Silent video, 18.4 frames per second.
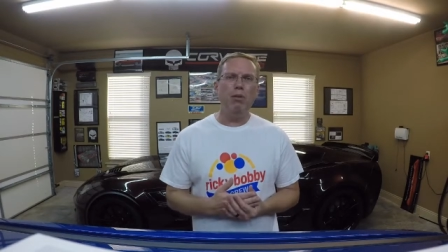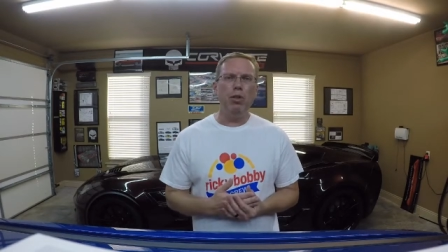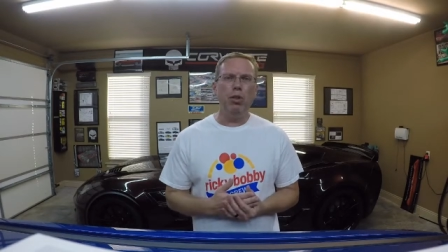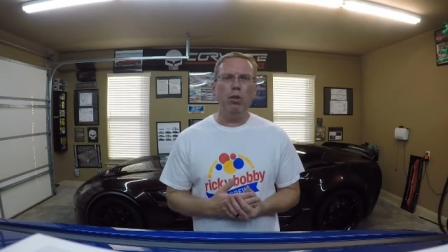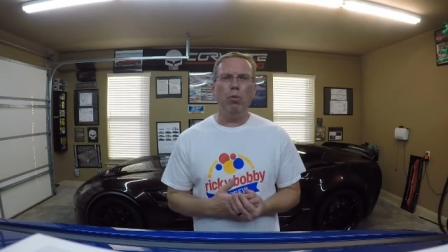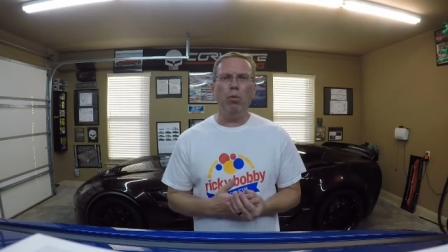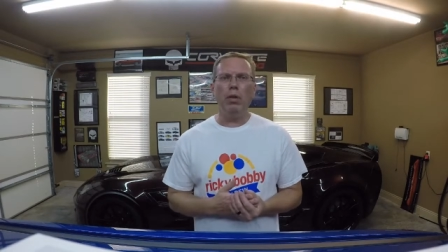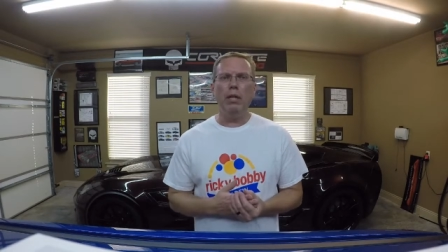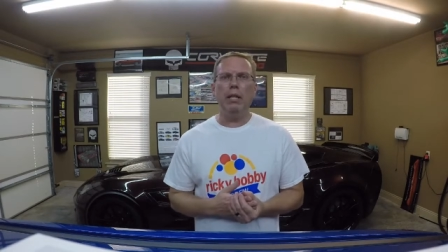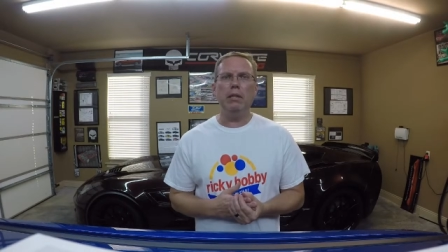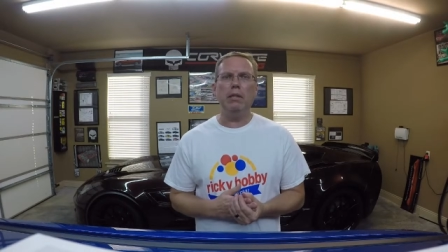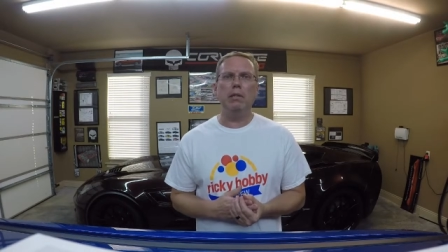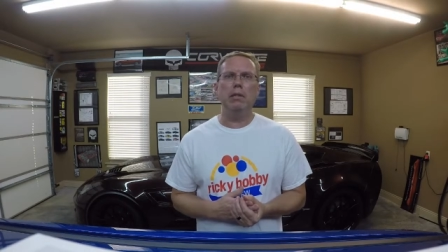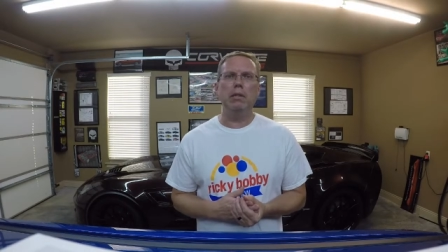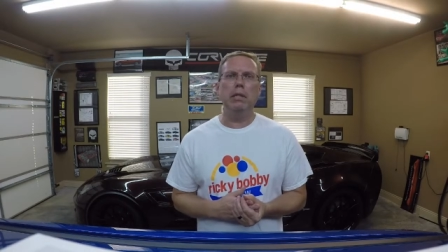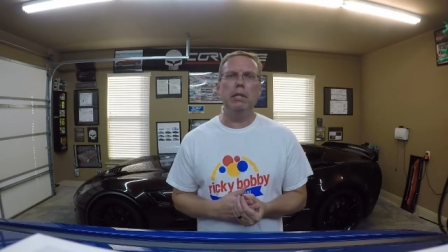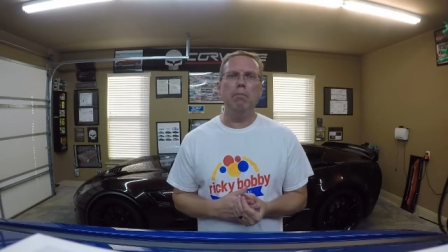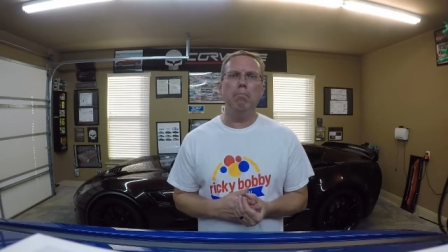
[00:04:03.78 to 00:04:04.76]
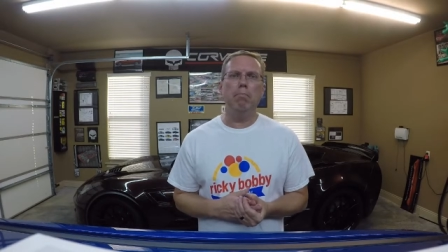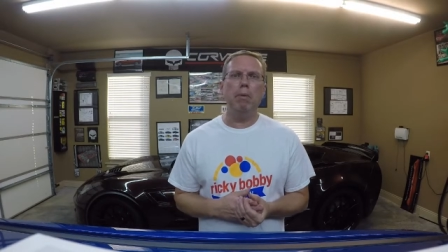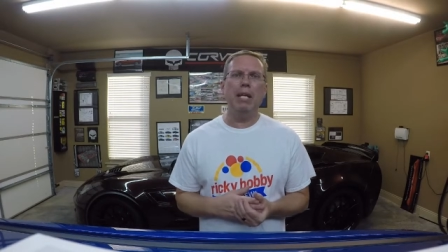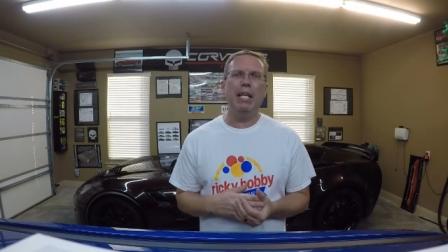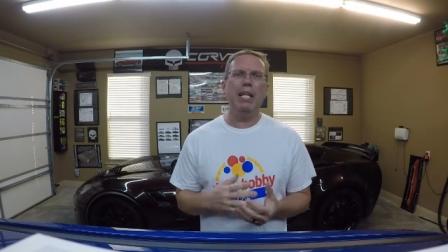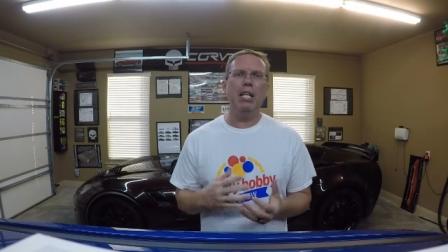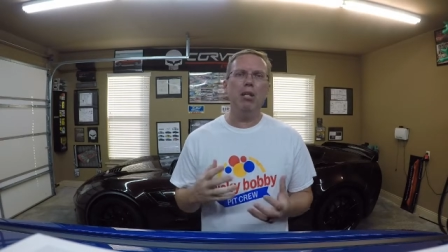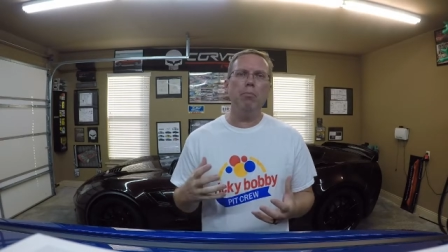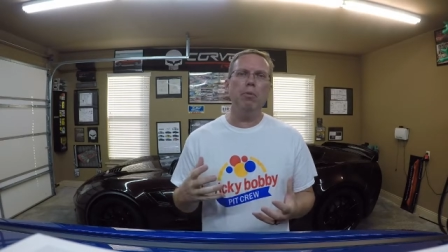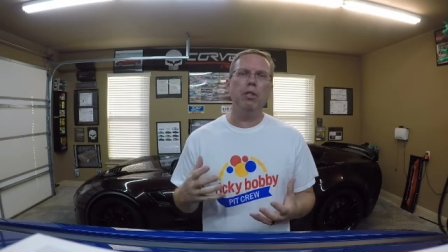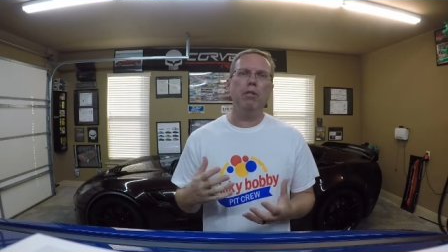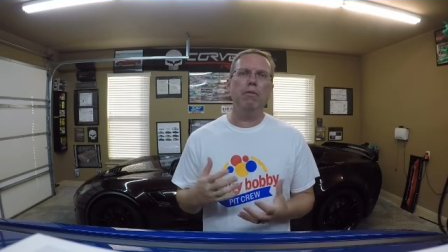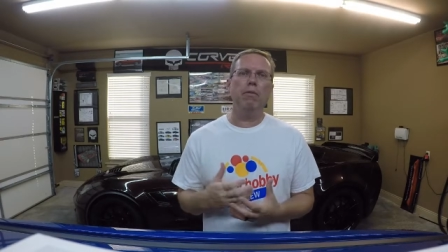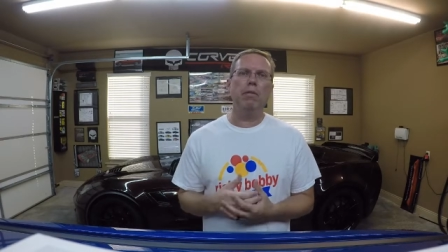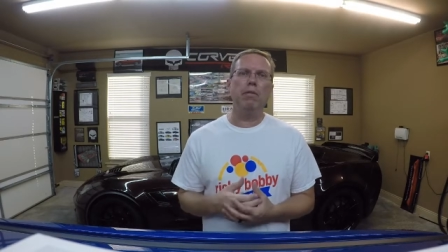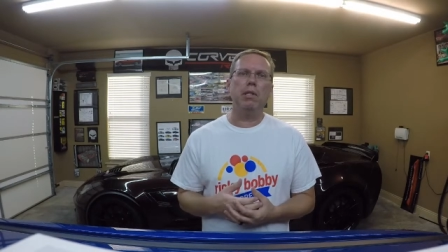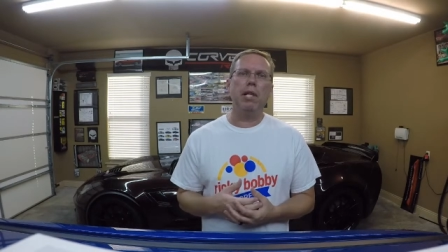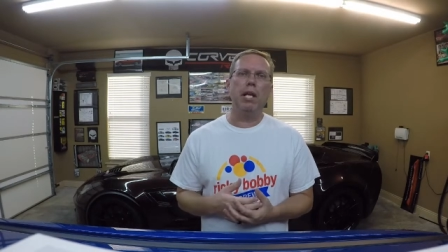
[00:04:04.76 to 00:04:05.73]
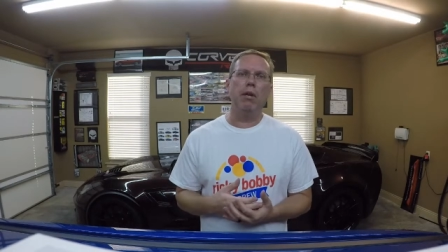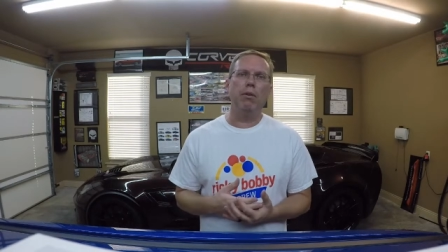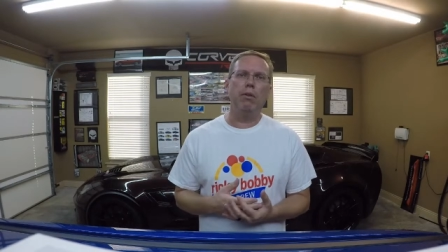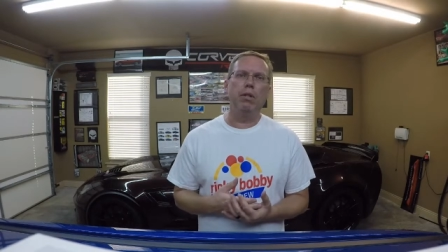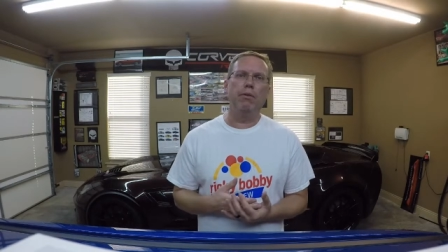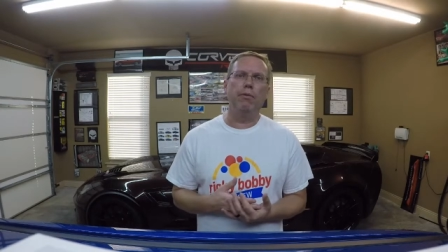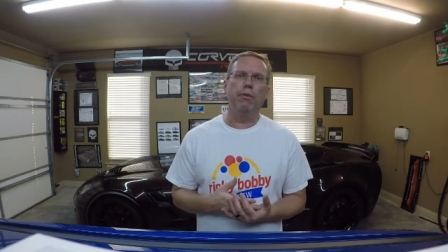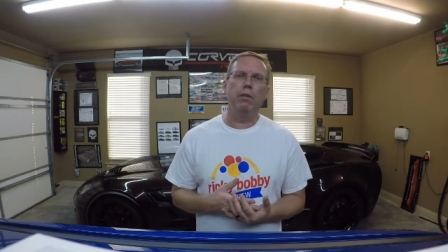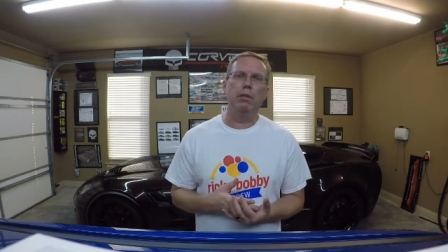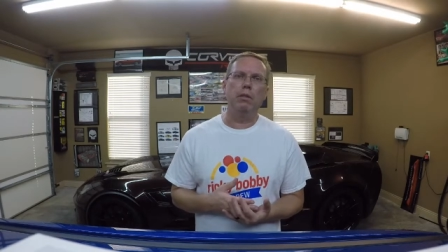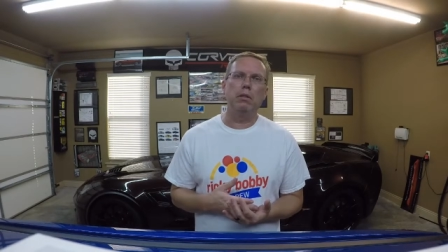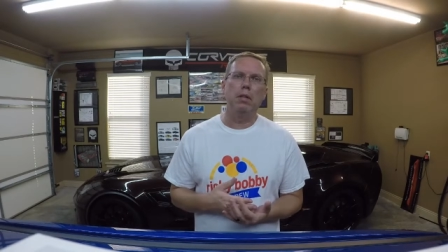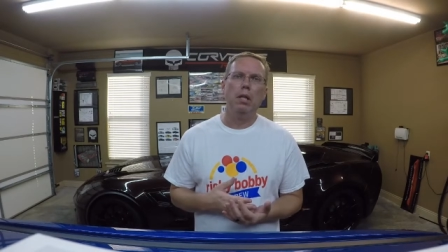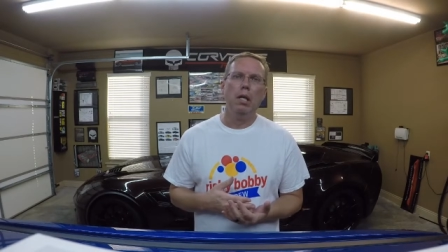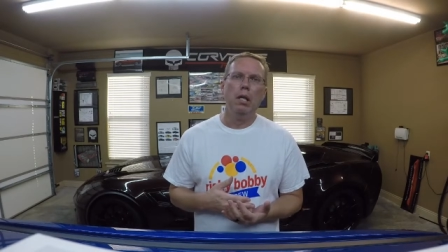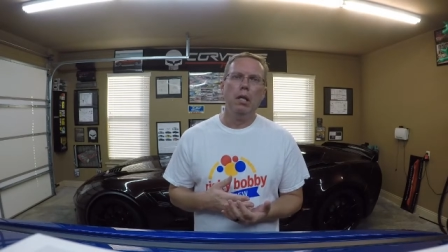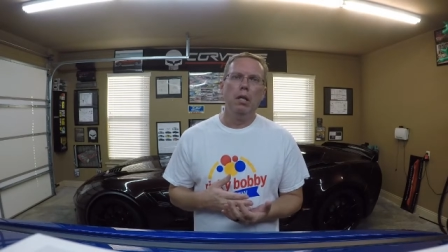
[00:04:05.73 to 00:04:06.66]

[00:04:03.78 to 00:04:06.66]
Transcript: you don't really get to hear much of the sound difference